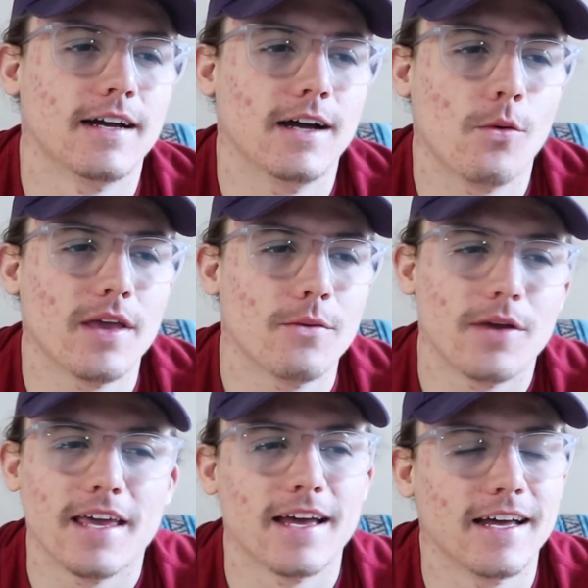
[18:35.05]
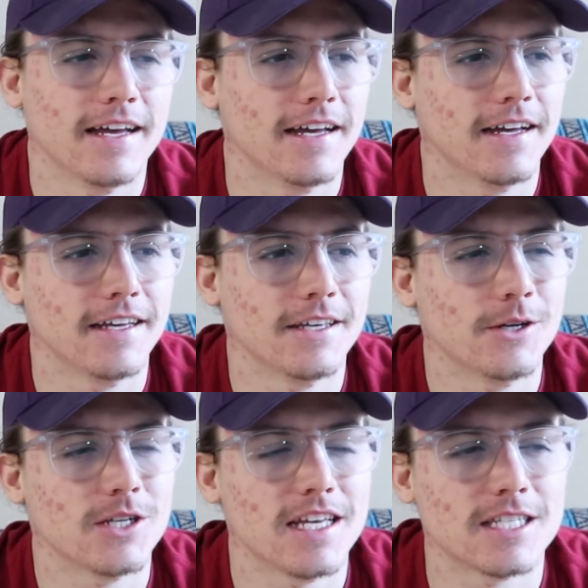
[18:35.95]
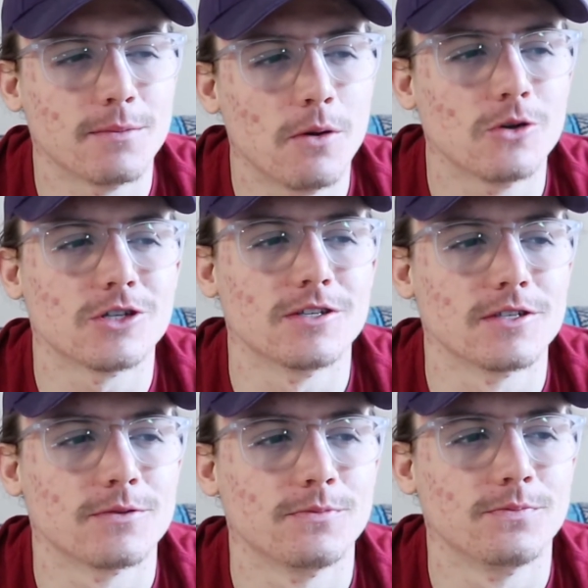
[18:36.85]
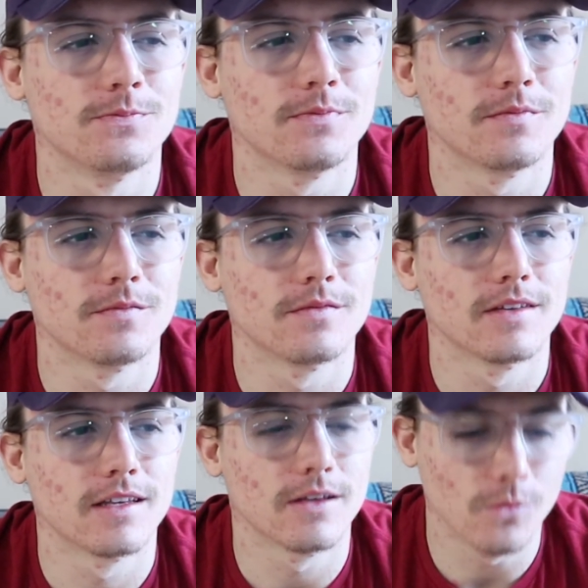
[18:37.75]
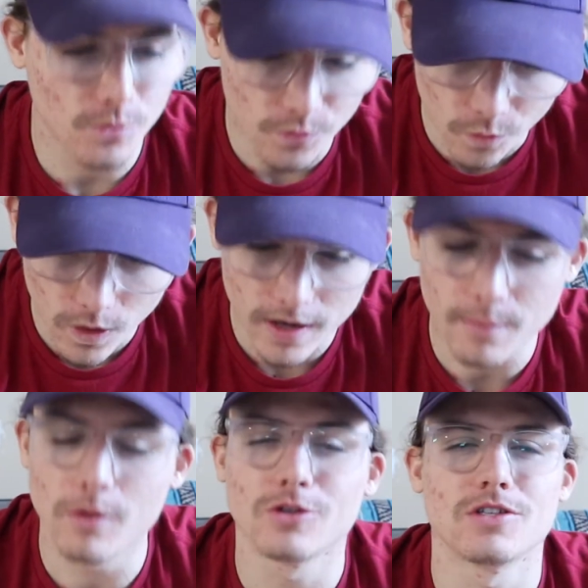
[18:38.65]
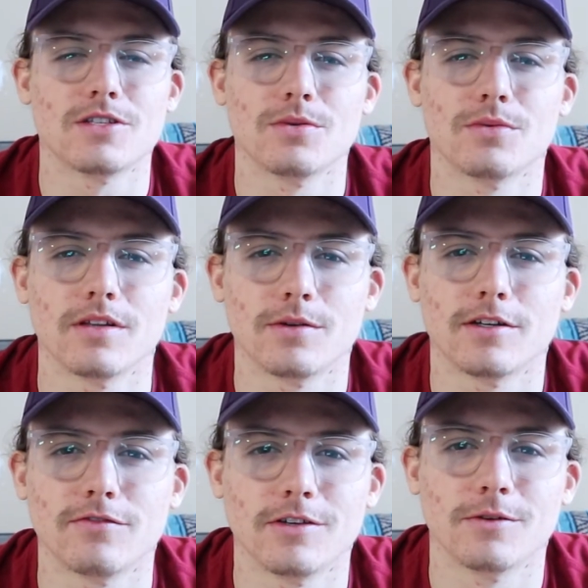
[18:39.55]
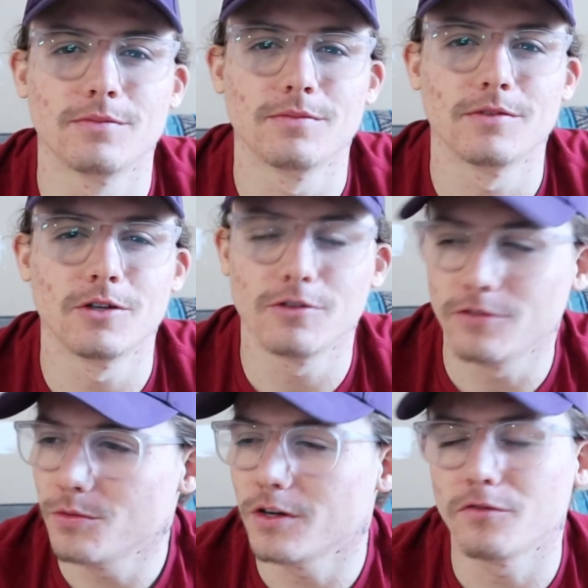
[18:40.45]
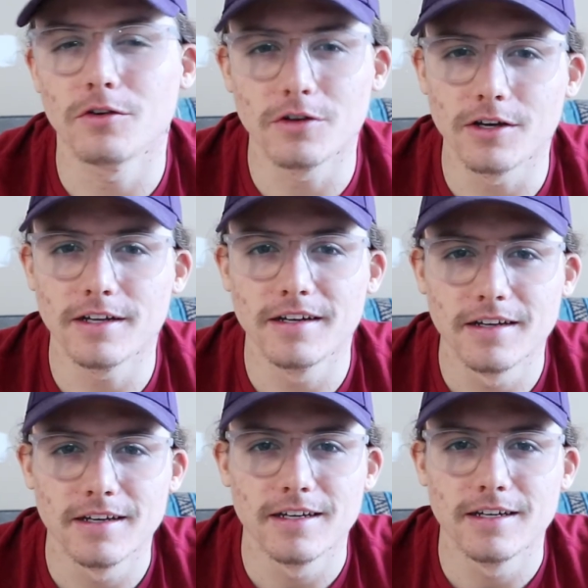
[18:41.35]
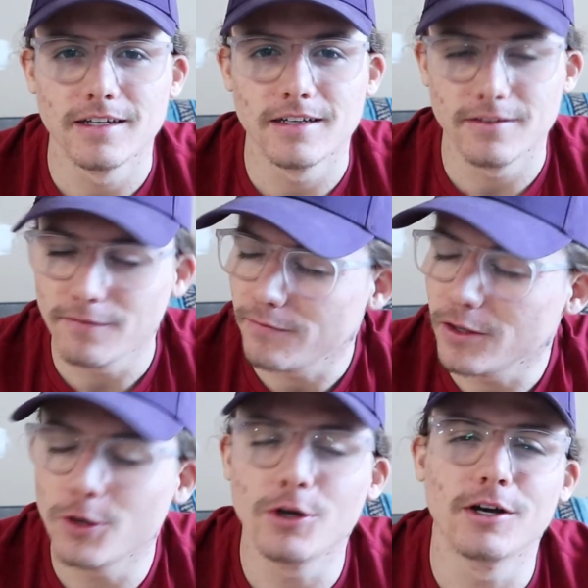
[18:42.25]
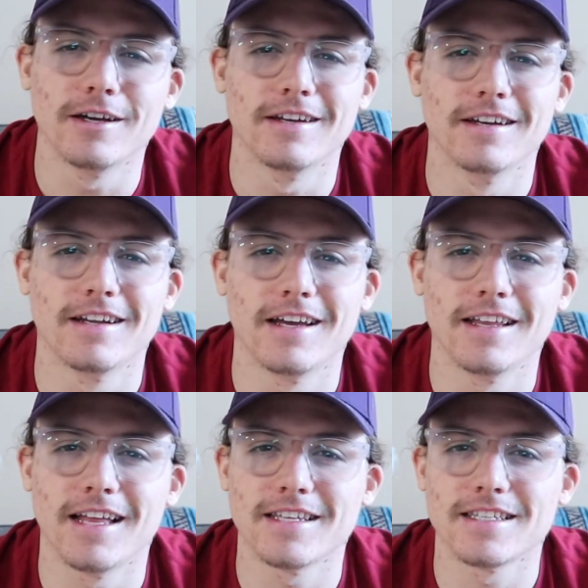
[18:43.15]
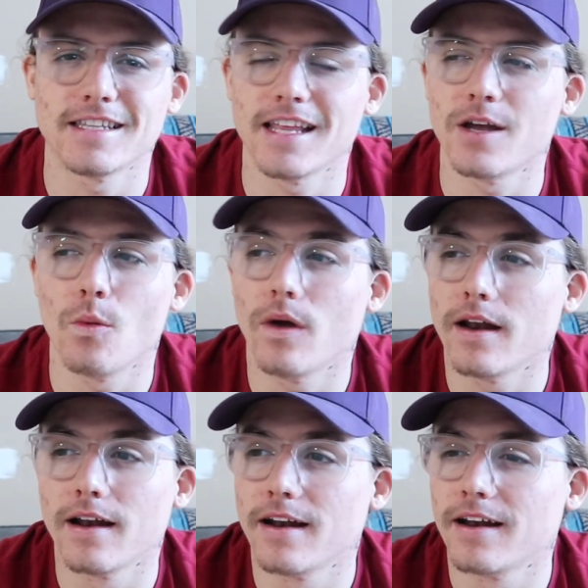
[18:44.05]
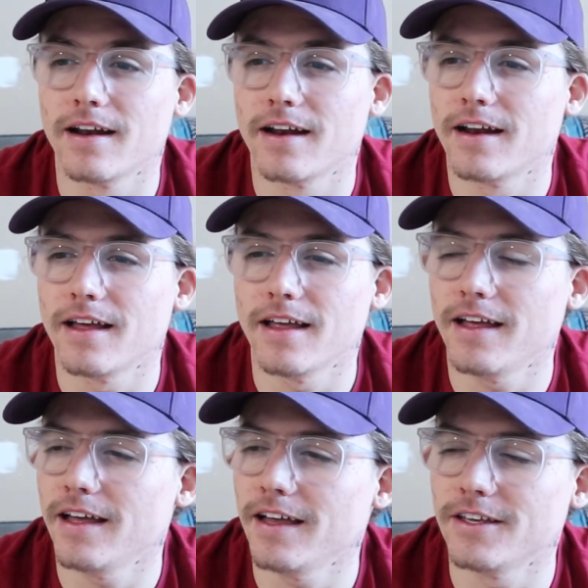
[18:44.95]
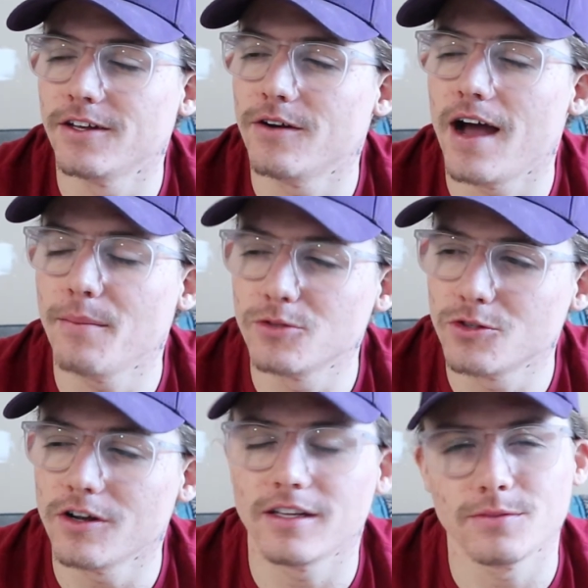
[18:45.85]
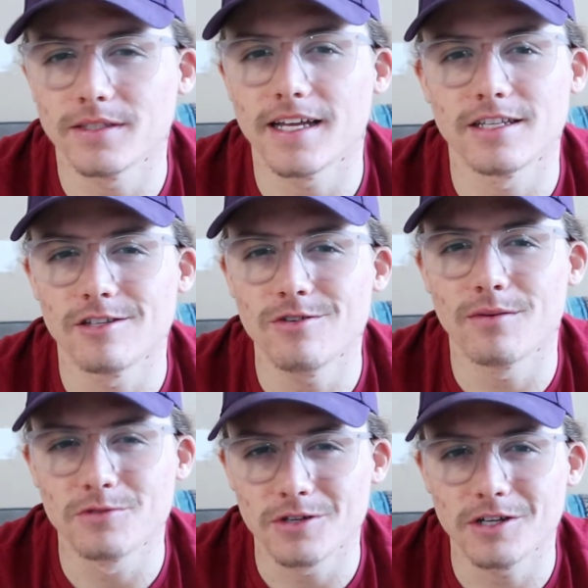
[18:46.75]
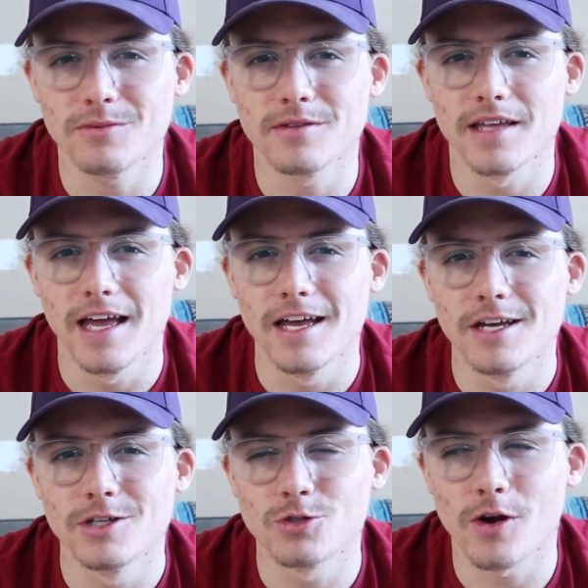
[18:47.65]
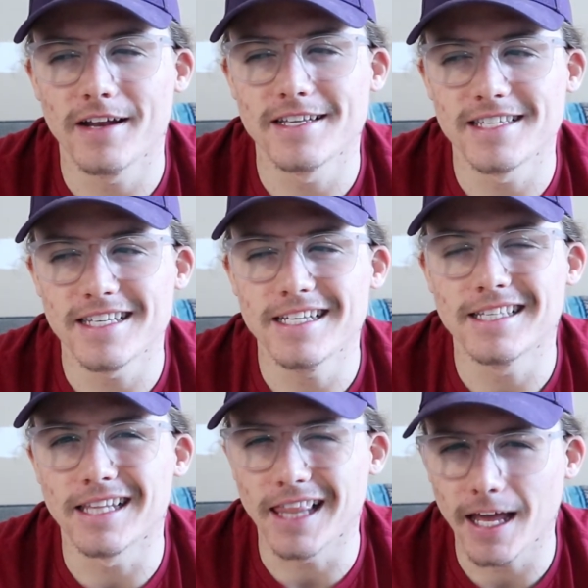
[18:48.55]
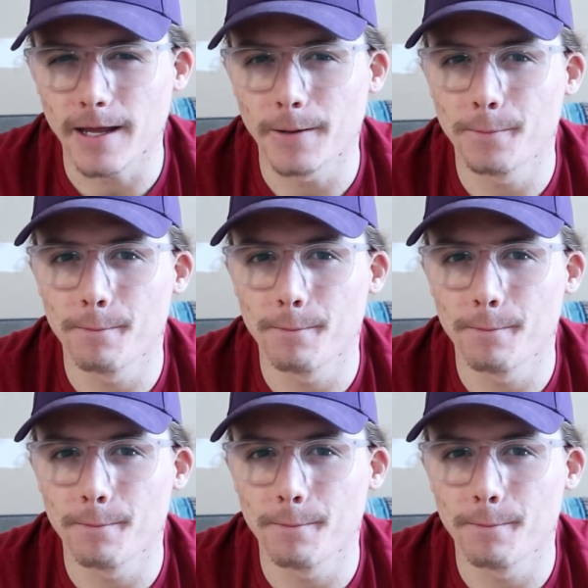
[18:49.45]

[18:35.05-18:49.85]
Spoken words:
we you know, it's emotions. What emotions do we really want to feel? You know, if you want to feel good, and that's like what, you know, I'm struggling with that too. I'm struggling with trying to see the light